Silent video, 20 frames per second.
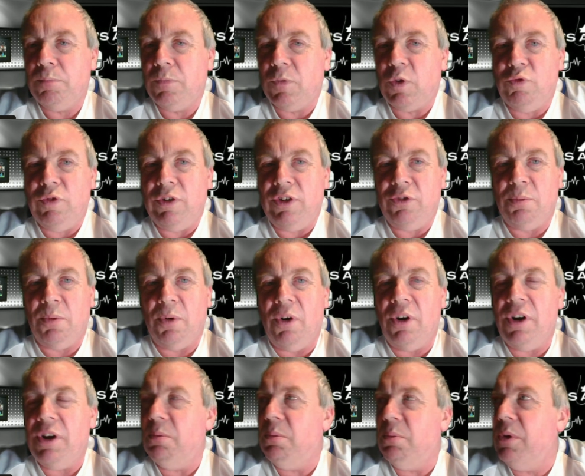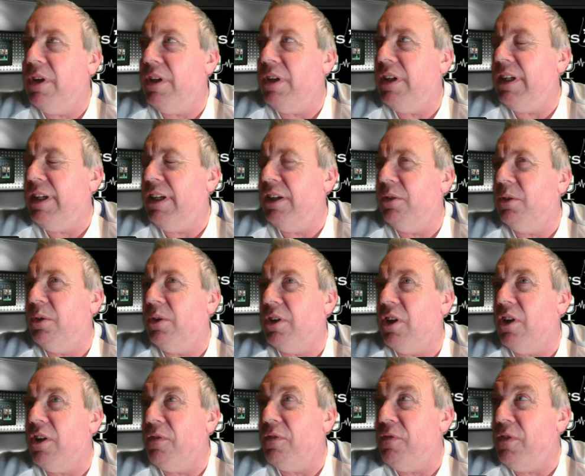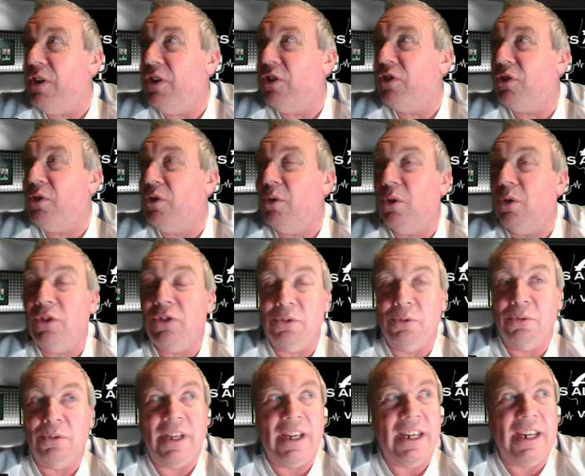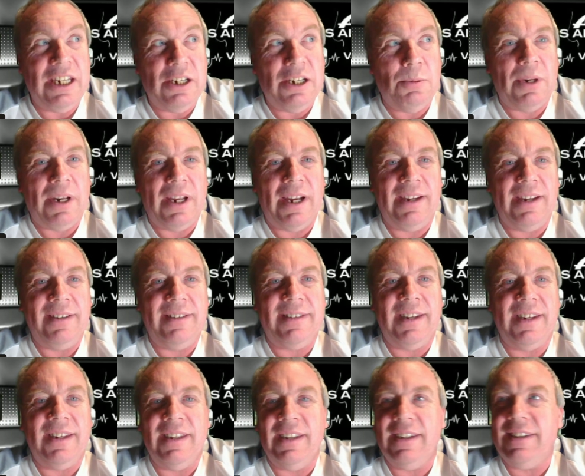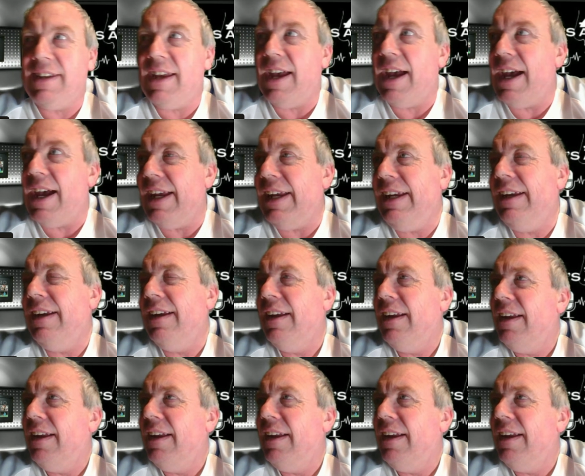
Greece were on it, weren't they? You know, they got the first goal, so that equalised in the tie.